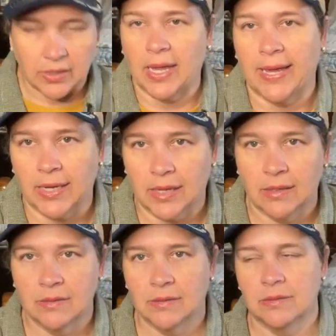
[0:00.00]
like
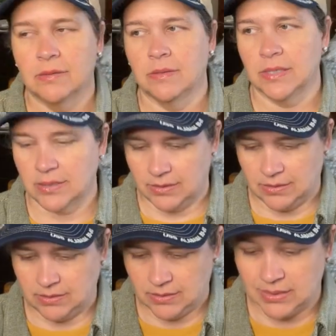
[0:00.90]
this
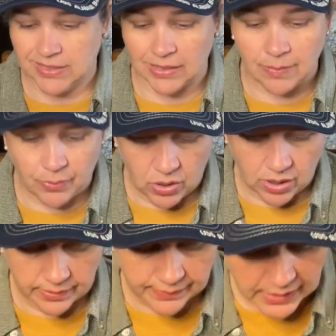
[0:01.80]
to sleep on